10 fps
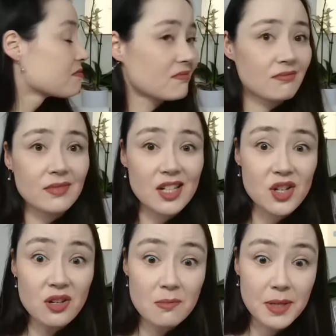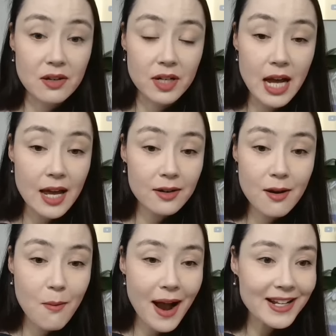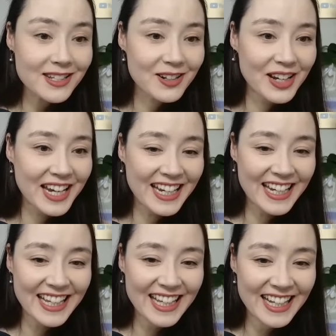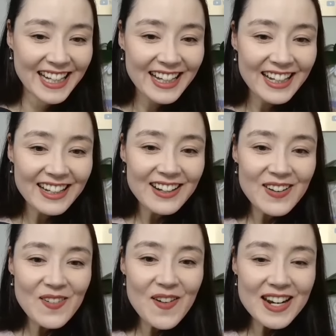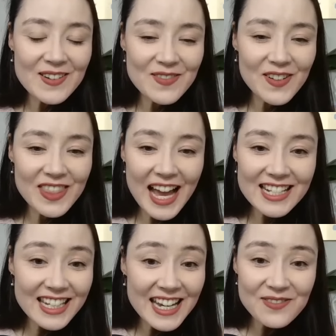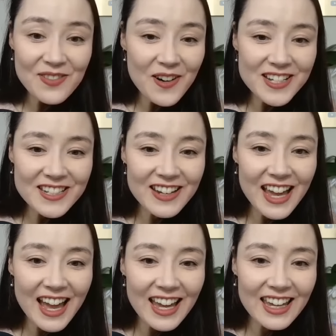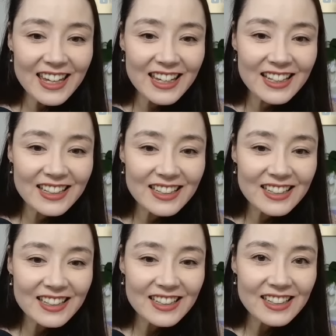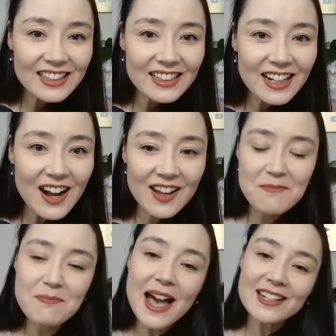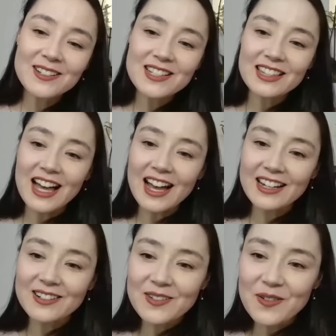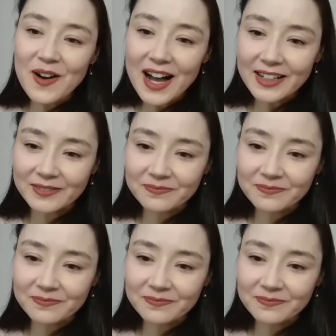It shouldn't be green. I don't know why it's green. Wonderful. That's it for today. Okay, back to slide 1.